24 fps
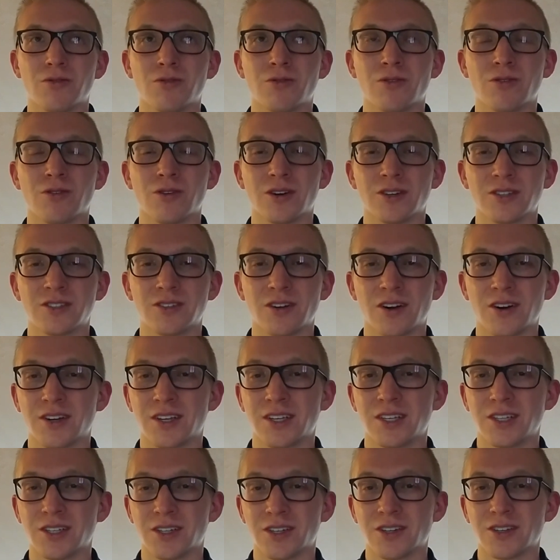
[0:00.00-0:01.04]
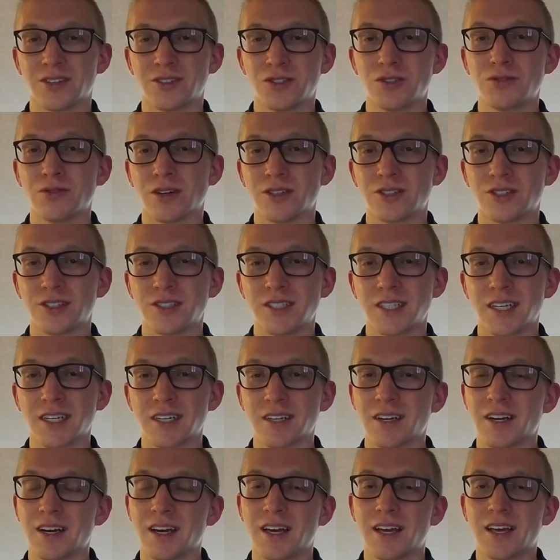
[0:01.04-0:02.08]
or starting your 200
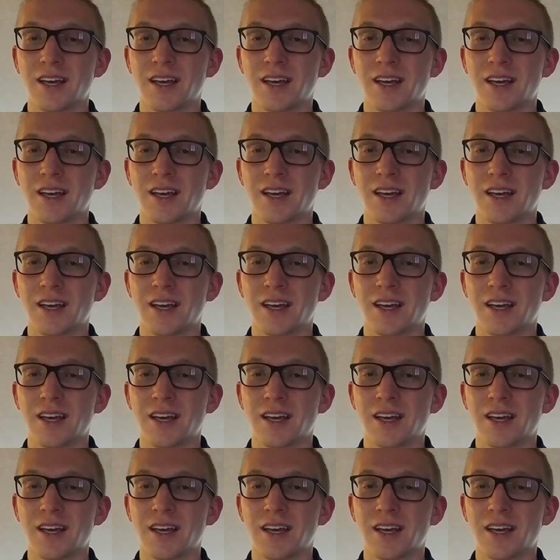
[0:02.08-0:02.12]
year.